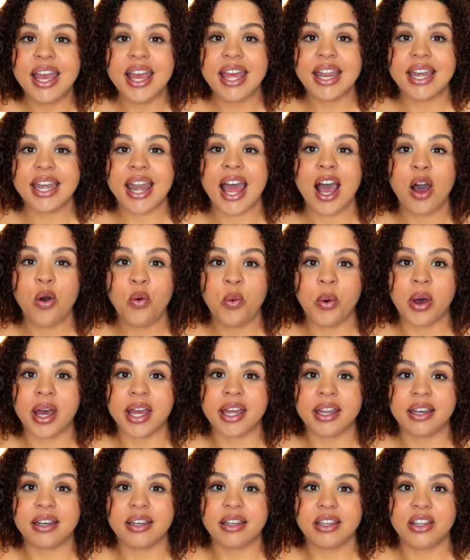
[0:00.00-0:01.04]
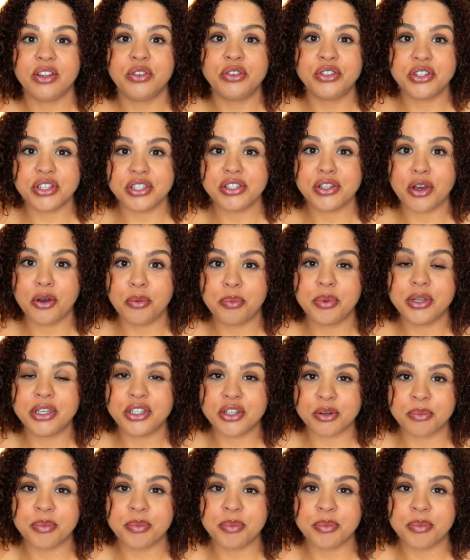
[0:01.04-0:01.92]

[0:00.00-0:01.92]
Now what? You just opened your